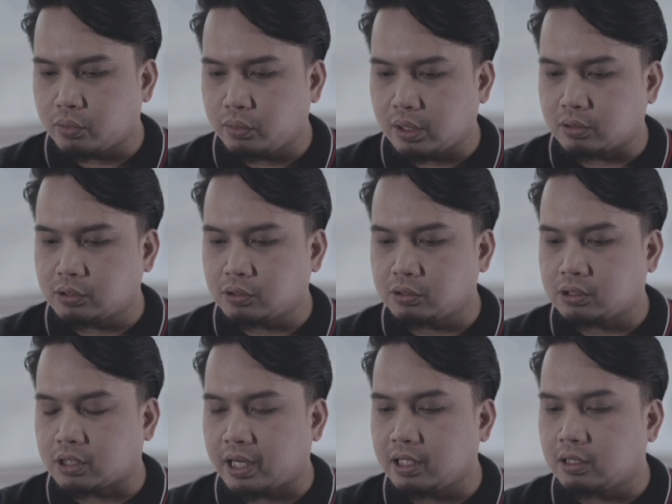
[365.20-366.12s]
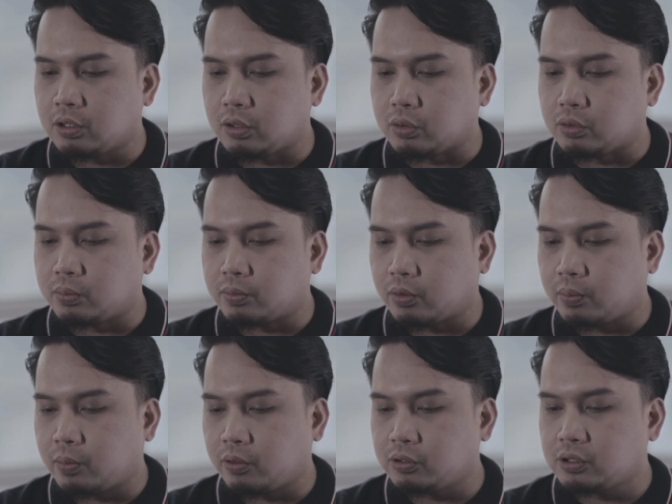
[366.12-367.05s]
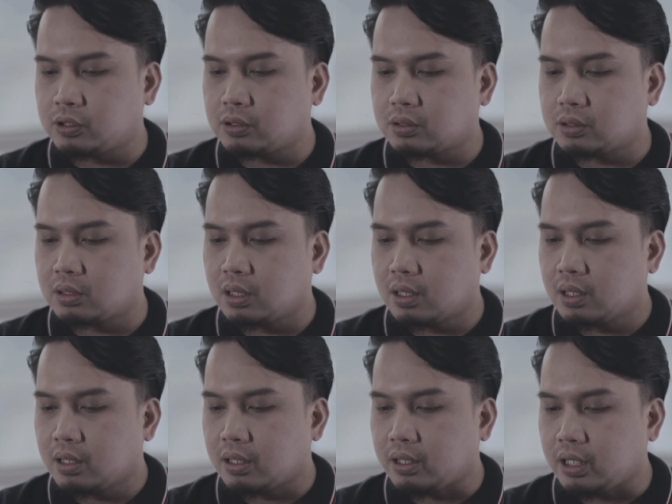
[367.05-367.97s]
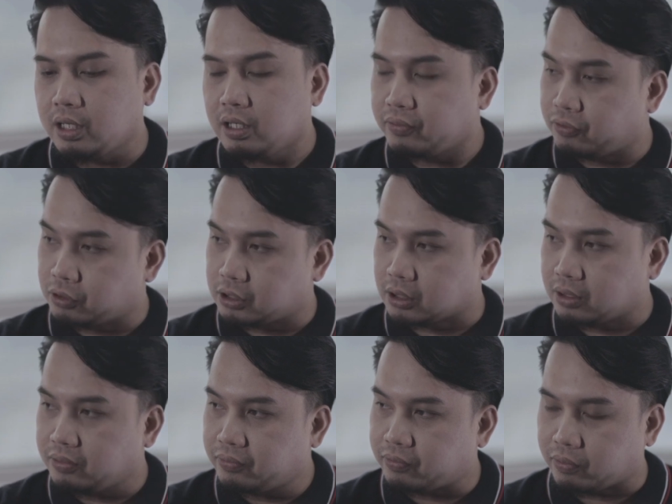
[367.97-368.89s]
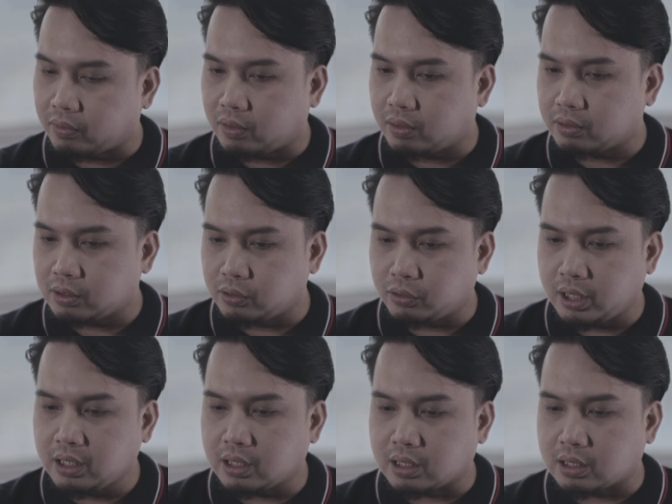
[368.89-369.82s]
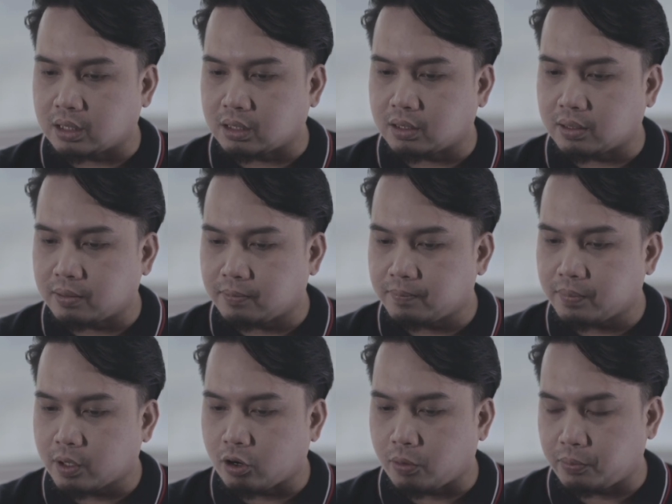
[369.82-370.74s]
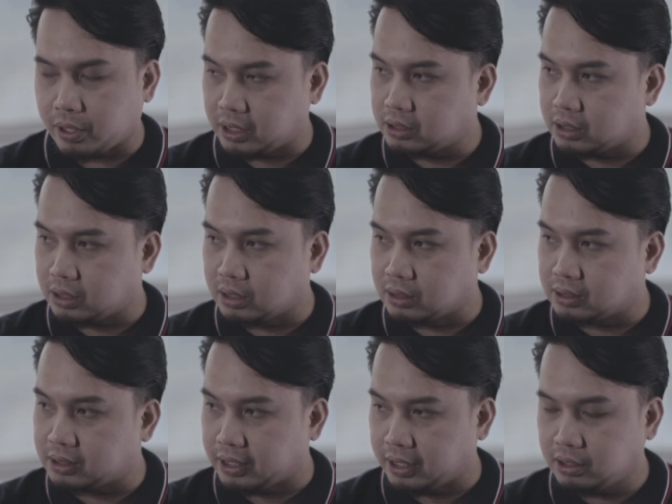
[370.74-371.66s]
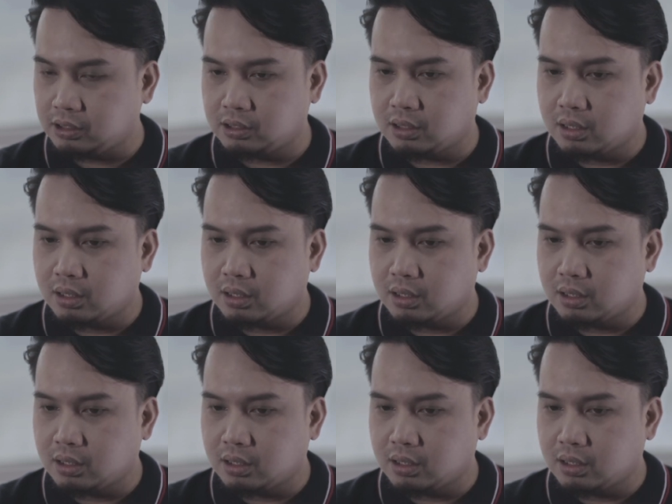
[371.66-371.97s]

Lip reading: We also try to propose in the future for during the operational stage